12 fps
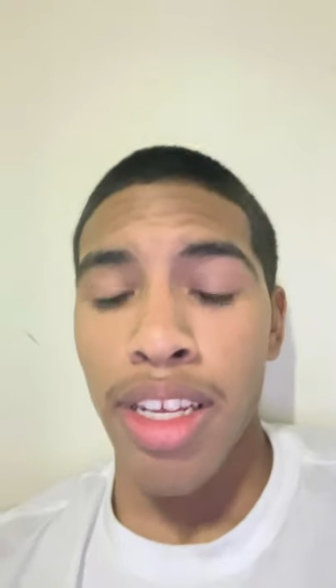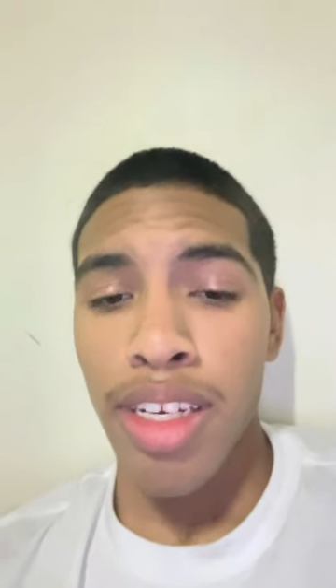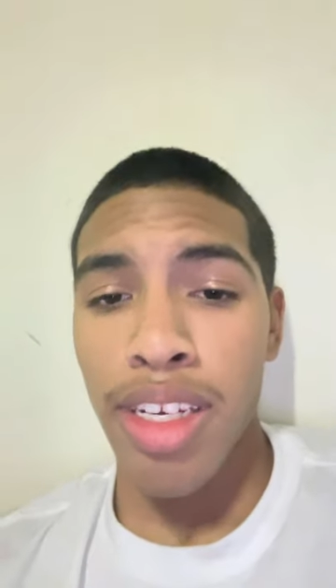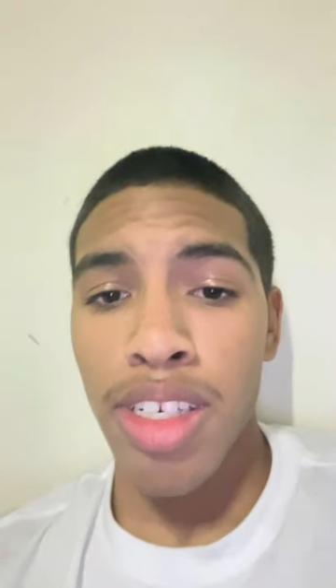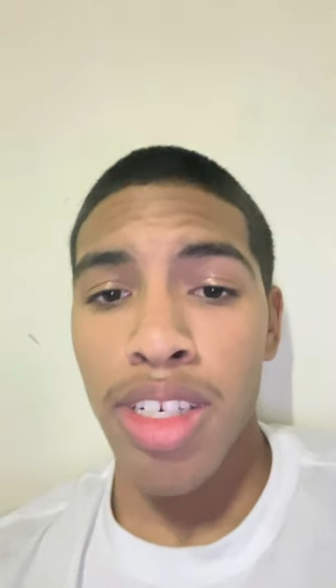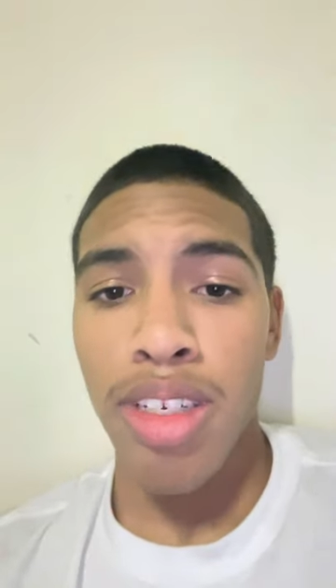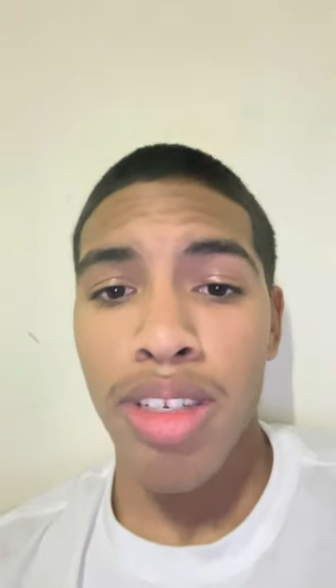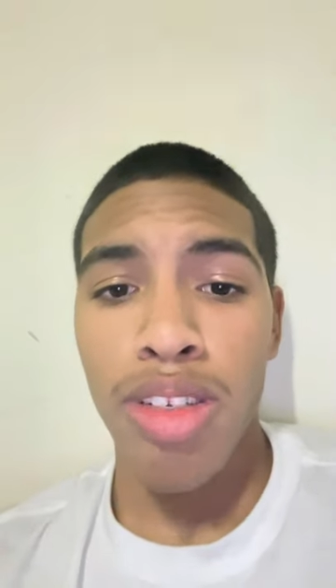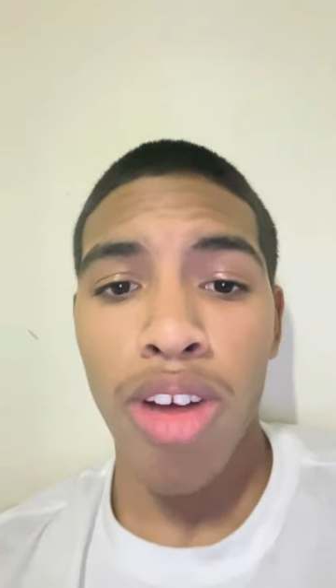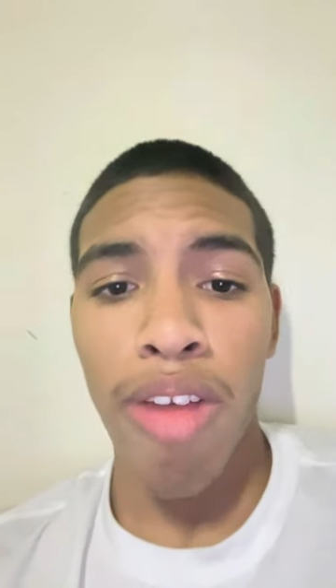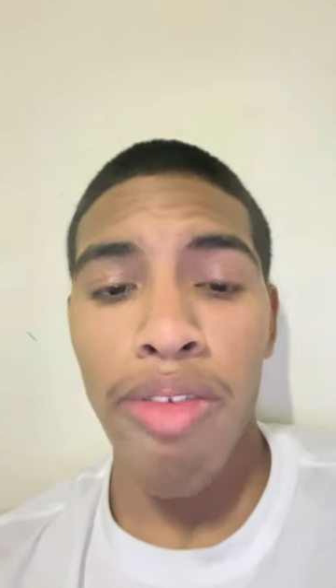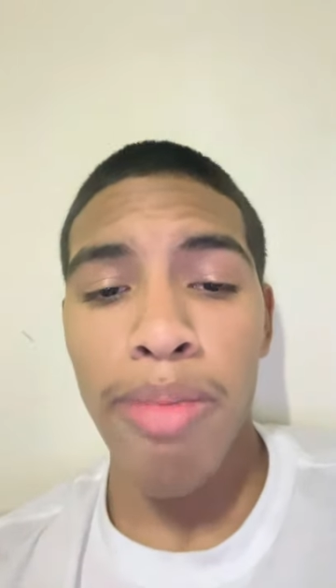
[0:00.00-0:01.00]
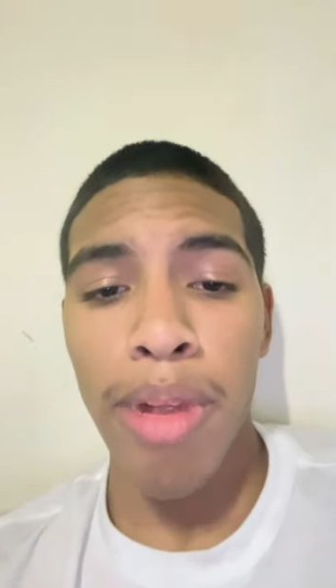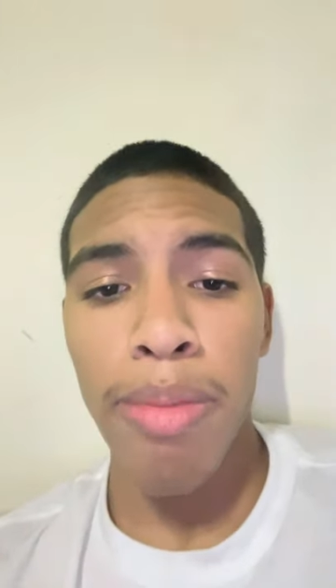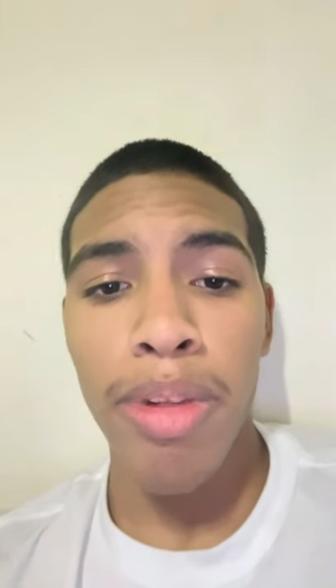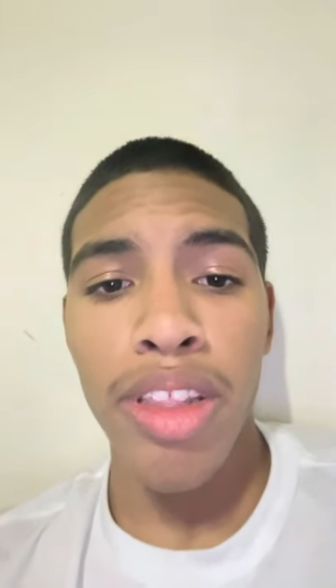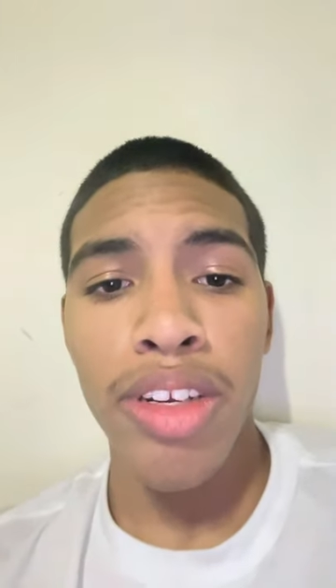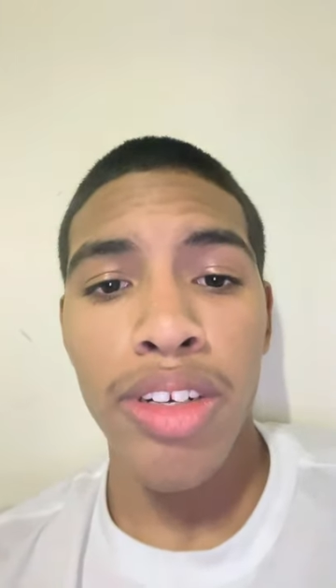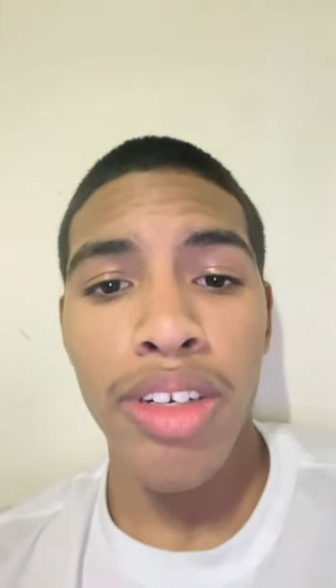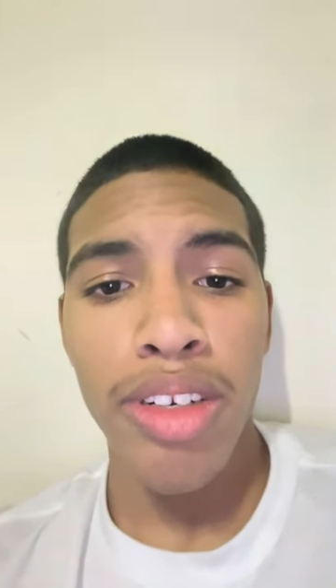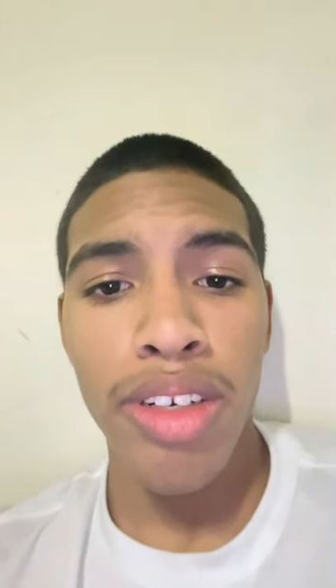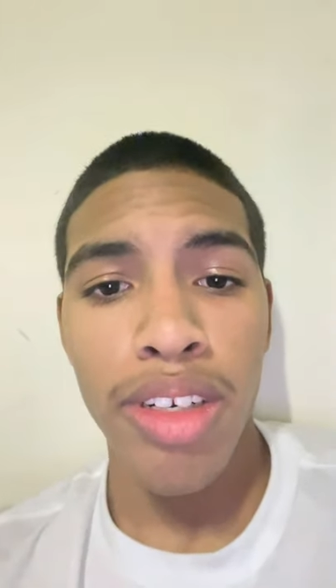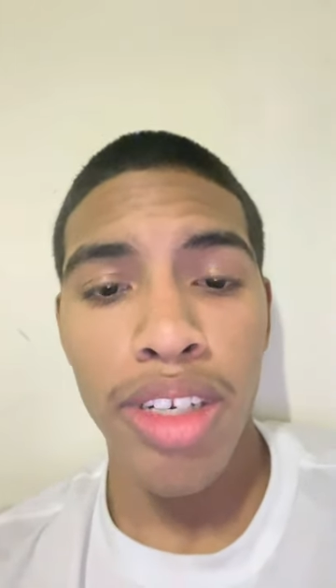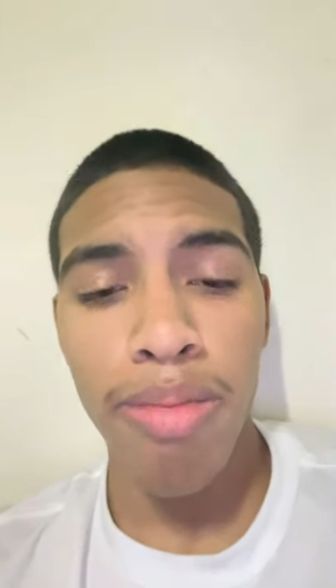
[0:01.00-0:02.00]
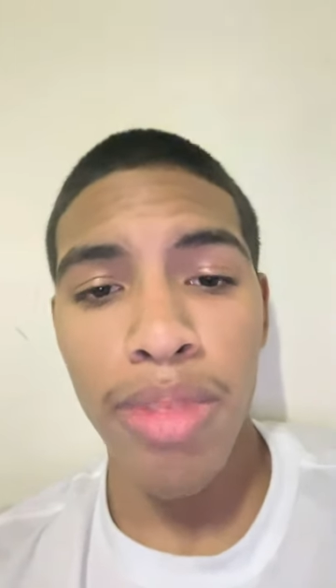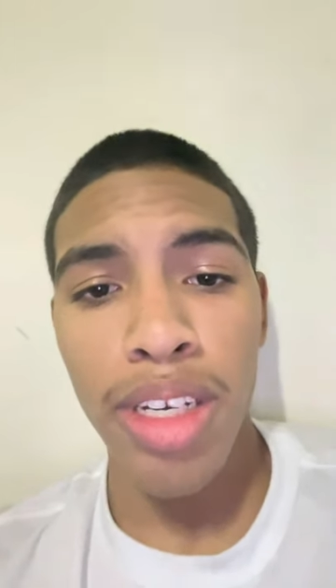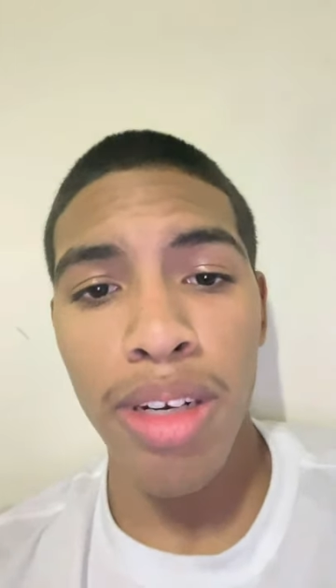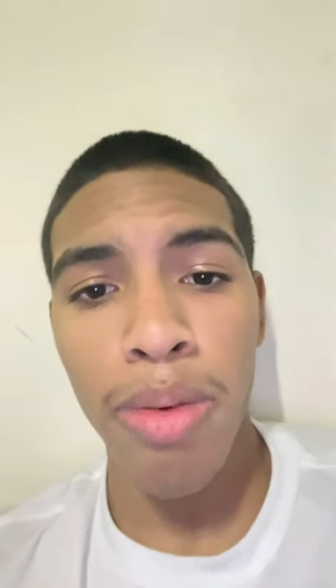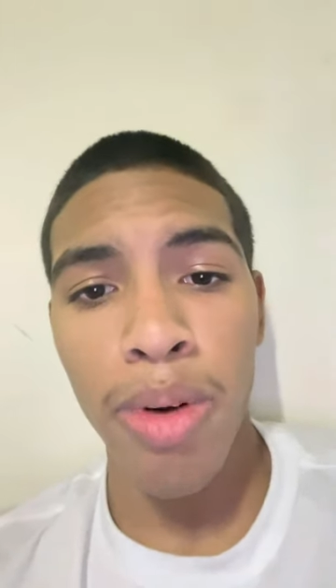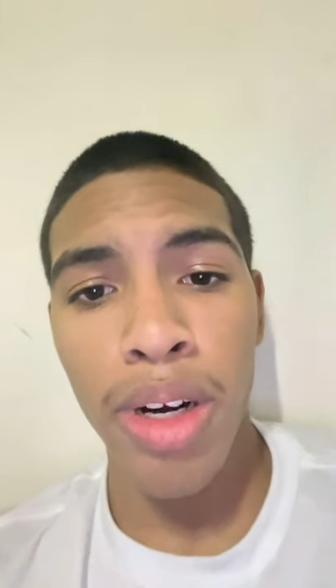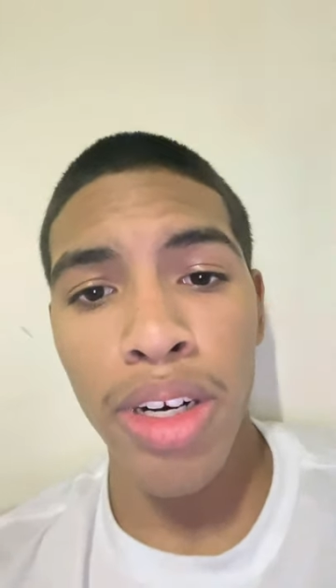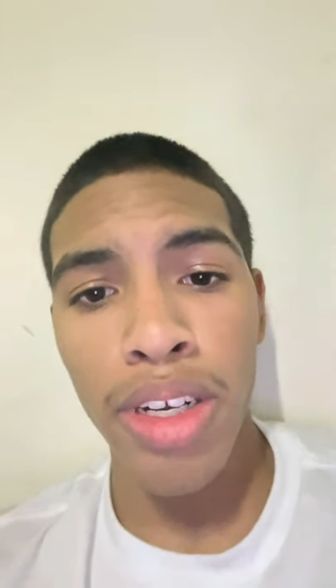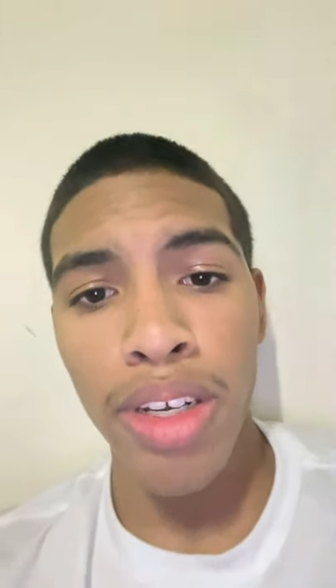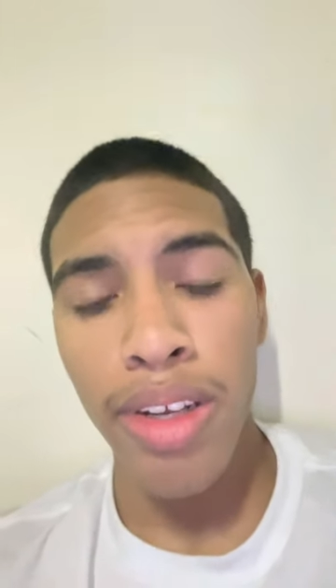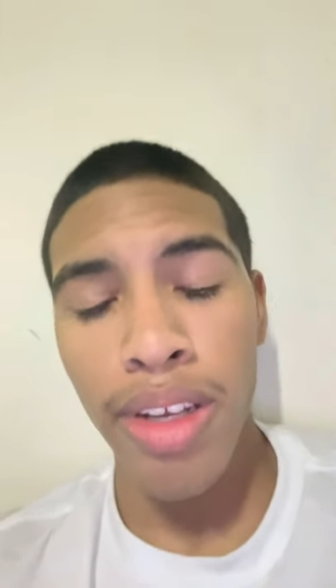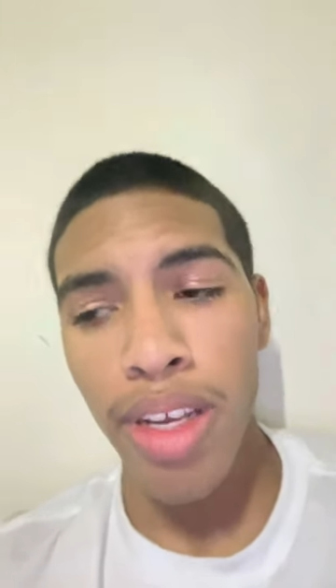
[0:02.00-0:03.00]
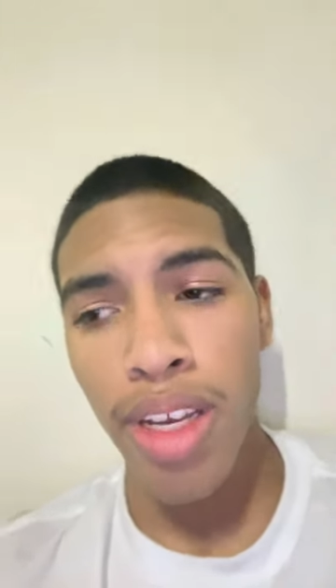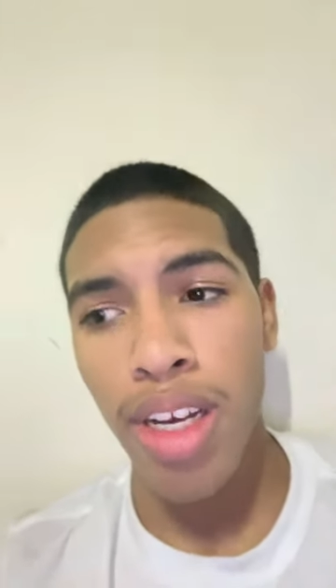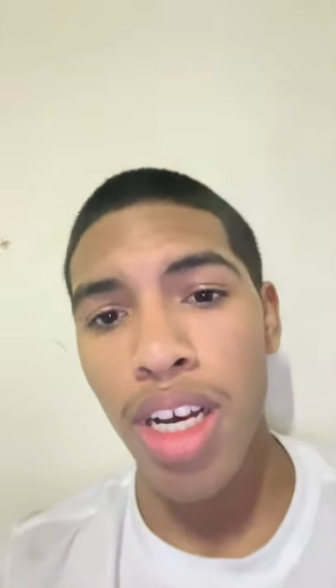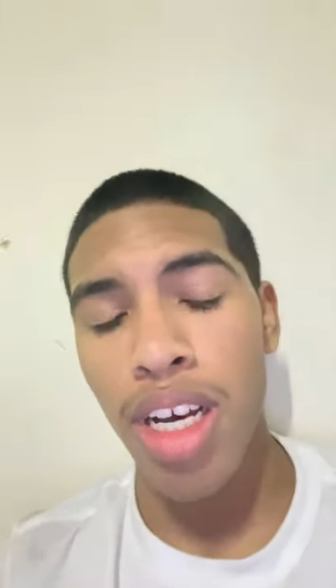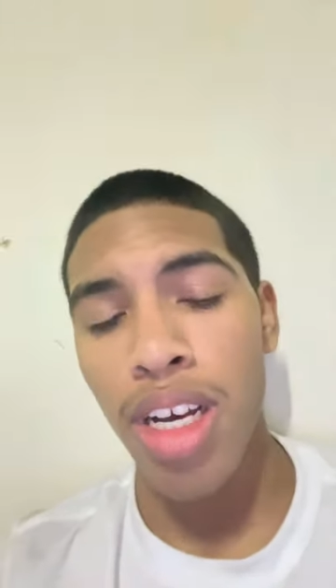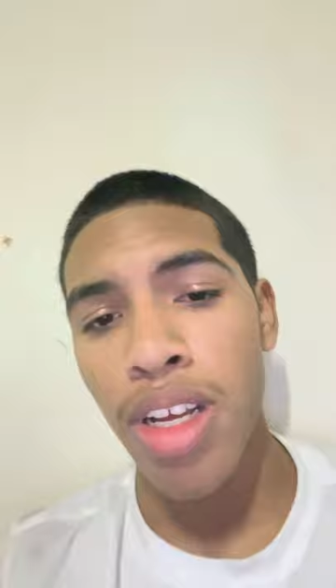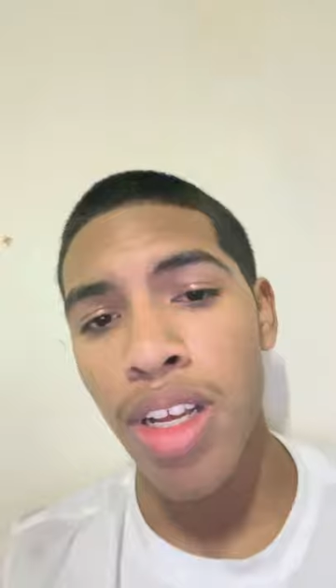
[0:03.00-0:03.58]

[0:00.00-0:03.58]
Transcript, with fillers: They're just driving my brother and me to work. Uh,